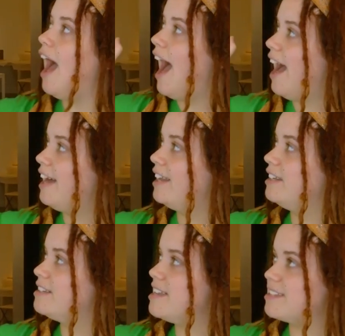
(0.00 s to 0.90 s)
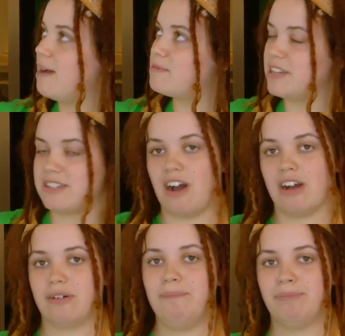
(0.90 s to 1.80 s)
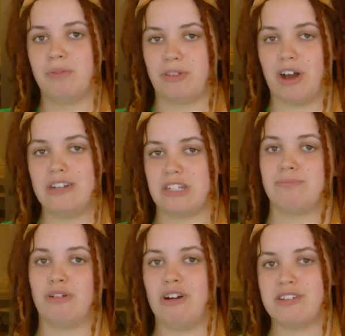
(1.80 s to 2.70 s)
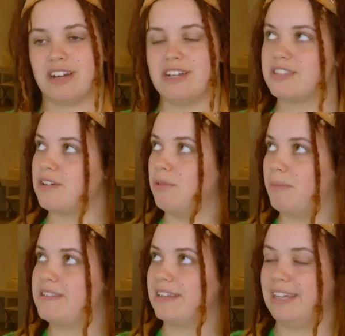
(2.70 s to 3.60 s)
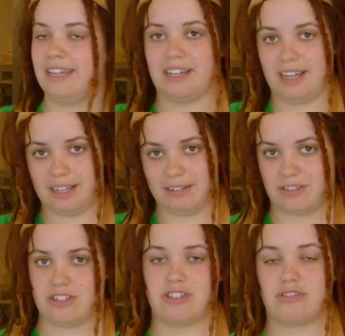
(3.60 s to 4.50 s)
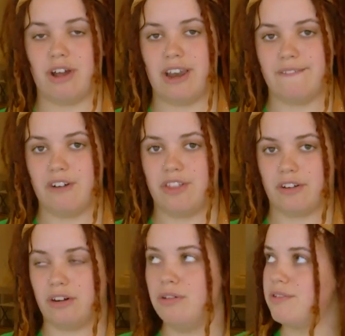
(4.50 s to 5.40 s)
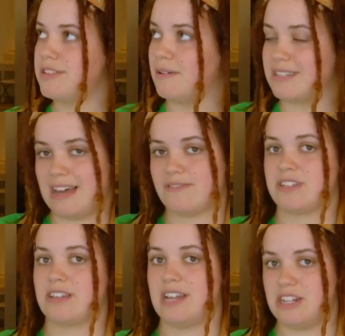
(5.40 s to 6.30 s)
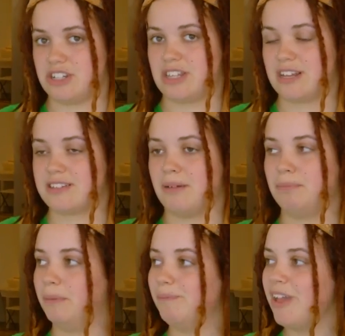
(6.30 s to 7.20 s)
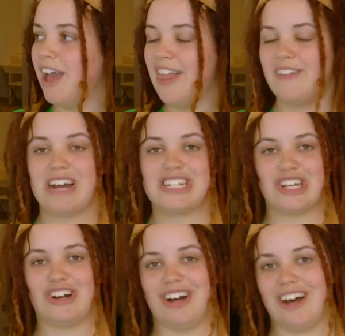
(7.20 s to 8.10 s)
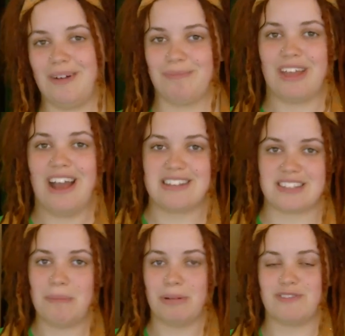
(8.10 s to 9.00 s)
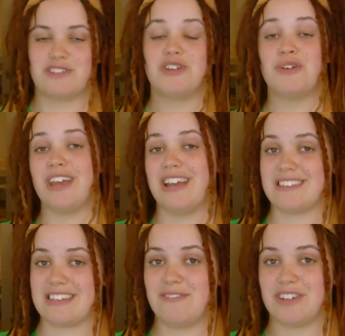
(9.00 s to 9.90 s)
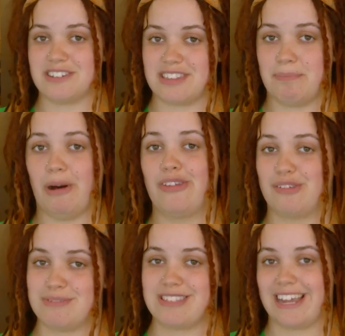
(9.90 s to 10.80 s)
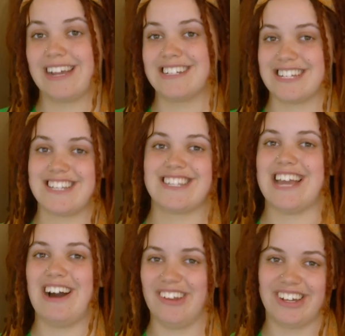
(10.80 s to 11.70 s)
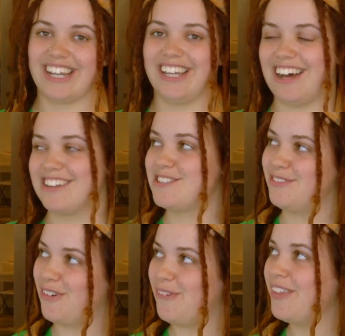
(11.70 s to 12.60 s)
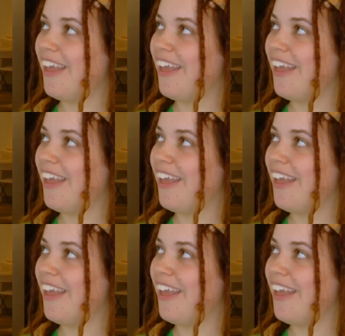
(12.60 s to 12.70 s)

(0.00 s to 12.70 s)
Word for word: And it's kept in a dark room with hydrogen peroxide, so basically can destroy any further growth, so it's left as an inch thick sample. They've actually got um, a sample for two years left under their bathroom sink just to see how long it'll last for.